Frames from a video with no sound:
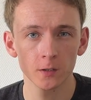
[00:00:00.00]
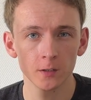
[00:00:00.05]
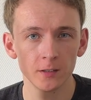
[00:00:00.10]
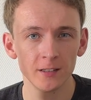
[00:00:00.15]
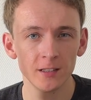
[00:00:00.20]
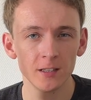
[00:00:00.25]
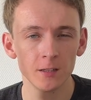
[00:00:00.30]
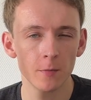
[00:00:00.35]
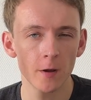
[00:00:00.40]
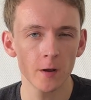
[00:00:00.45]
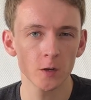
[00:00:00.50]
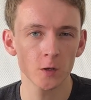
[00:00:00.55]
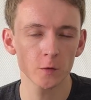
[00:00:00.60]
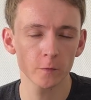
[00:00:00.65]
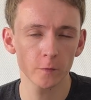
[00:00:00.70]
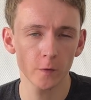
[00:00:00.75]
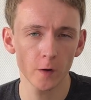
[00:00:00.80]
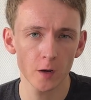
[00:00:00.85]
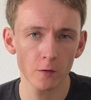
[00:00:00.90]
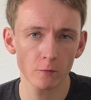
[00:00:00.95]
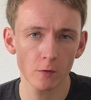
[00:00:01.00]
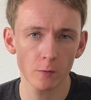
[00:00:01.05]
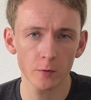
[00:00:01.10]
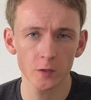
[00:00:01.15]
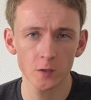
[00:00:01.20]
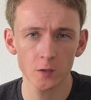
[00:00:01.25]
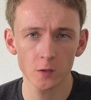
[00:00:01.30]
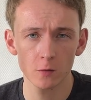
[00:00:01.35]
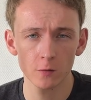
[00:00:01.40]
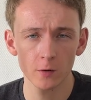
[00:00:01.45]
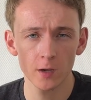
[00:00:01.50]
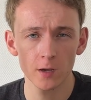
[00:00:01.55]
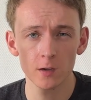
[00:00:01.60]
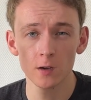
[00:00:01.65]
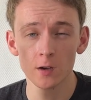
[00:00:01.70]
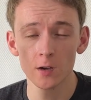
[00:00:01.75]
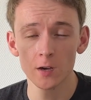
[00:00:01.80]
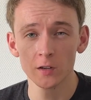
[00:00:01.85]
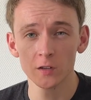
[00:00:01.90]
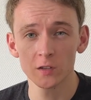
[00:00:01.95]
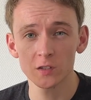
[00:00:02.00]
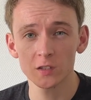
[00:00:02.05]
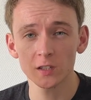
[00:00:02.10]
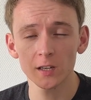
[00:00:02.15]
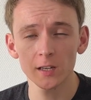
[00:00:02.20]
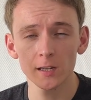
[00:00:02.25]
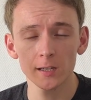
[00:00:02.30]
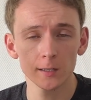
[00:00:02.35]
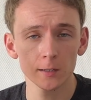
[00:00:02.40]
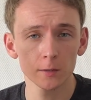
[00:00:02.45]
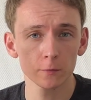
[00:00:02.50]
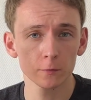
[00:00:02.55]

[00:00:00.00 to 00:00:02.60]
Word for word: Geekbench 5, where we saw a scaling